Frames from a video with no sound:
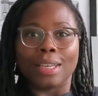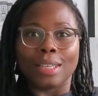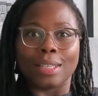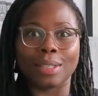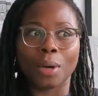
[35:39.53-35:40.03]

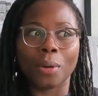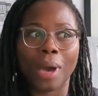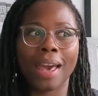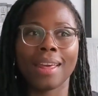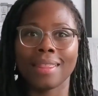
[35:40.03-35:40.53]
So
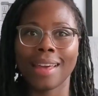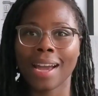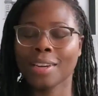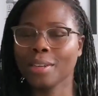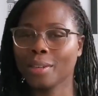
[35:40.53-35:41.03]

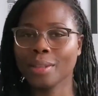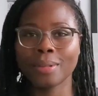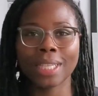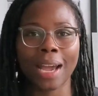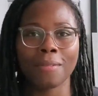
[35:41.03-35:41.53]
that
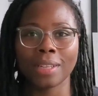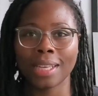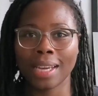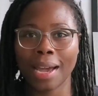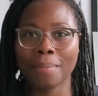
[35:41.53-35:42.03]
concludes
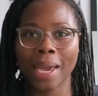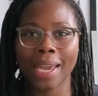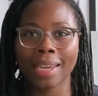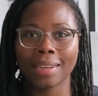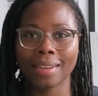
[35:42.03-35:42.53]
everything I
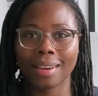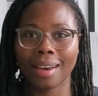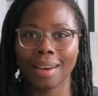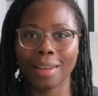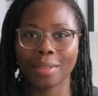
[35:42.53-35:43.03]
made
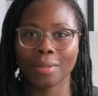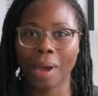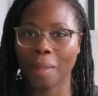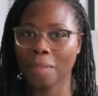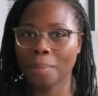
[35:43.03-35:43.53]

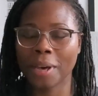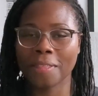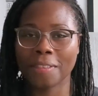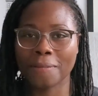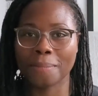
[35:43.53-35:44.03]
throughout the
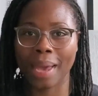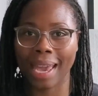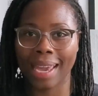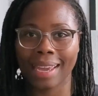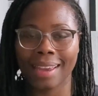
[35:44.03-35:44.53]
month of
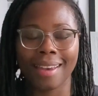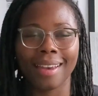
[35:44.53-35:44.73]
May.